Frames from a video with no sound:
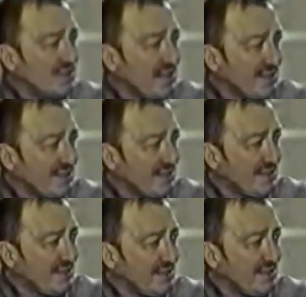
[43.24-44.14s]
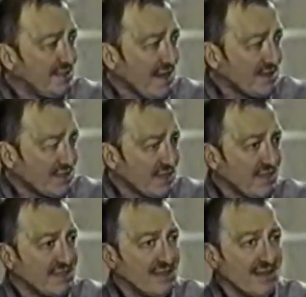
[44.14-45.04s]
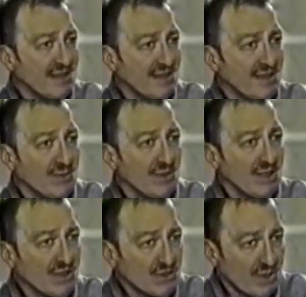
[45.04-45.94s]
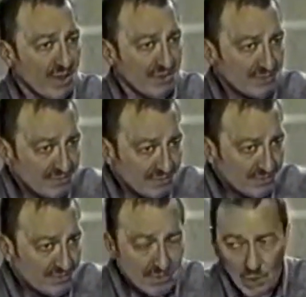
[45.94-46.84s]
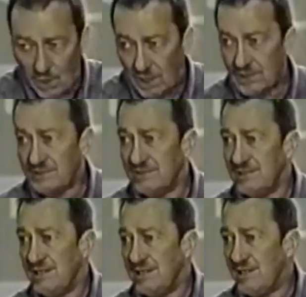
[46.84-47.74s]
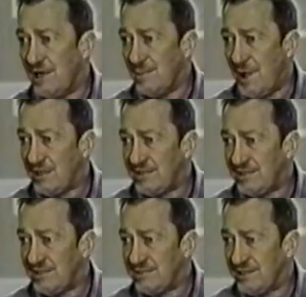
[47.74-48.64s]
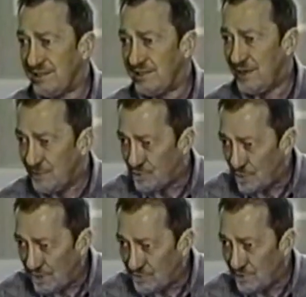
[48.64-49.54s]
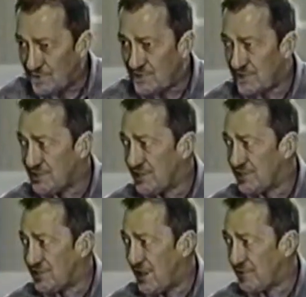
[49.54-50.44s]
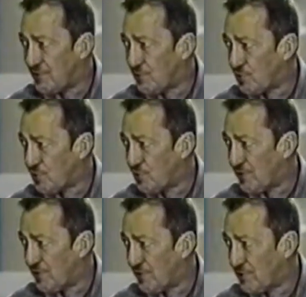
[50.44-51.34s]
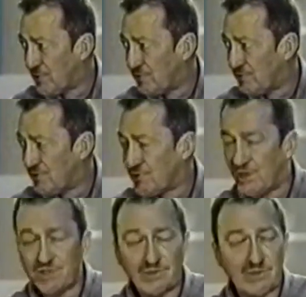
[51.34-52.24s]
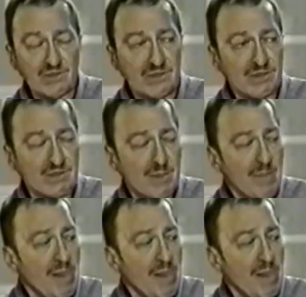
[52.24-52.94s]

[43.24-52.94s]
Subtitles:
lengthy case studies that I think will illustrate more about these deeper transferences, these nonverbal or pre-verbal transferences.